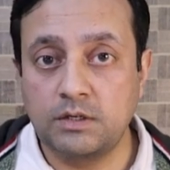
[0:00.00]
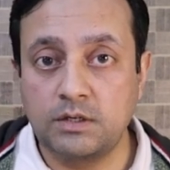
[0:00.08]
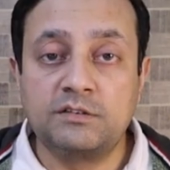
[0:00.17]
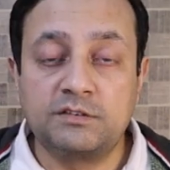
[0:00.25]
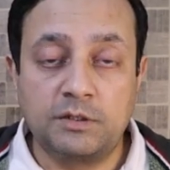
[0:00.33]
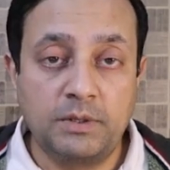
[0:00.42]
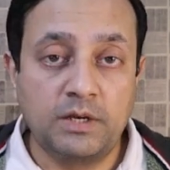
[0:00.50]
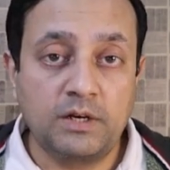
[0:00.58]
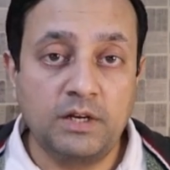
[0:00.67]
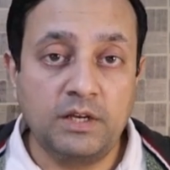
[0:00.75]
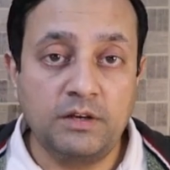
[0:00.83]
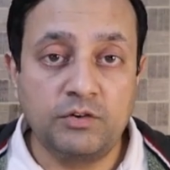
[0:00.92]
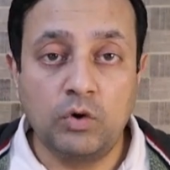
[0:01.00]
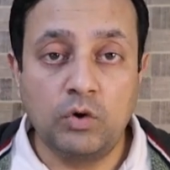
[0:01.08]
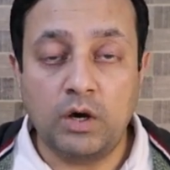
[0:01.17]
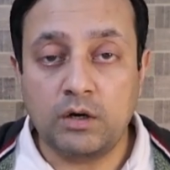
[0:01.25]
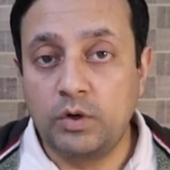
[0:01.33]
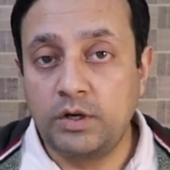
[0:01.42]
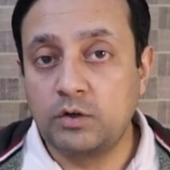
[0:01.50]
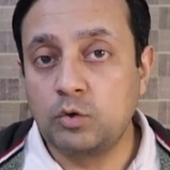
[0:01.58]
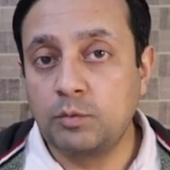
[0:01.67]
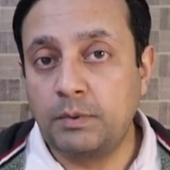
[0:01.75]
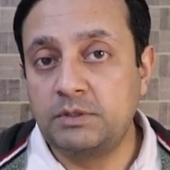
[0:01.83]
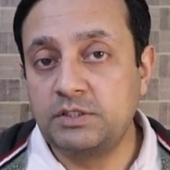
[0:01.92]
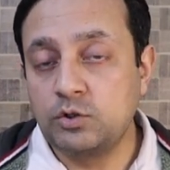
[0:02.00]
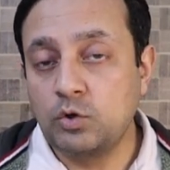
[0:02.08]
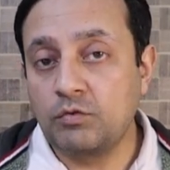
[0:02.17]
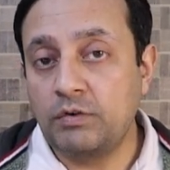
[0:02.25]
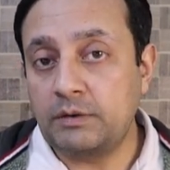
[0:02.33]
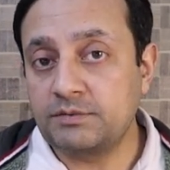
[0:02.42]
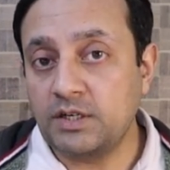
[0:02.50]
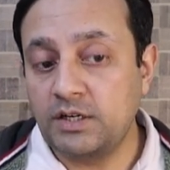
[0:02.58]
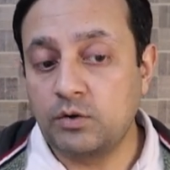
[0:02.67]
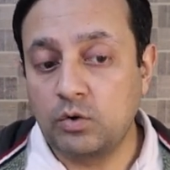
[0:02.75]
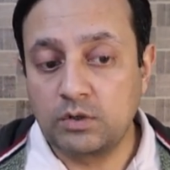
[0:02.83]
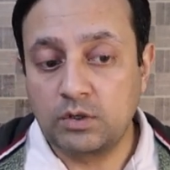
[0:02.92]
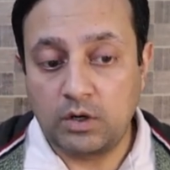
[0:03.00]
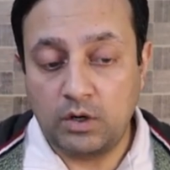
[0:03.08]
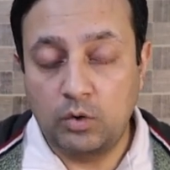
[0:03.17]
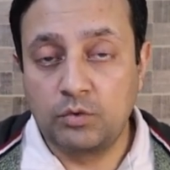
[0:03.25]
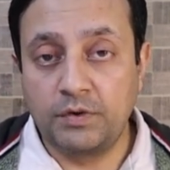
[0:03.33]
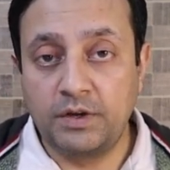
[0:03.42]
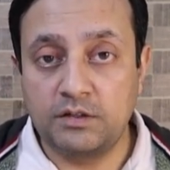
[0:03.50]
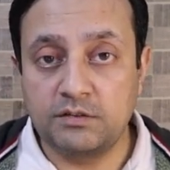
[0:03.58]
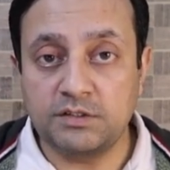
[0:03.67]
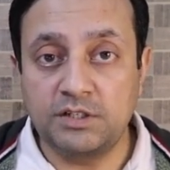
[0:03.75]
Similarly, if you are going to publish your website on Cloudways,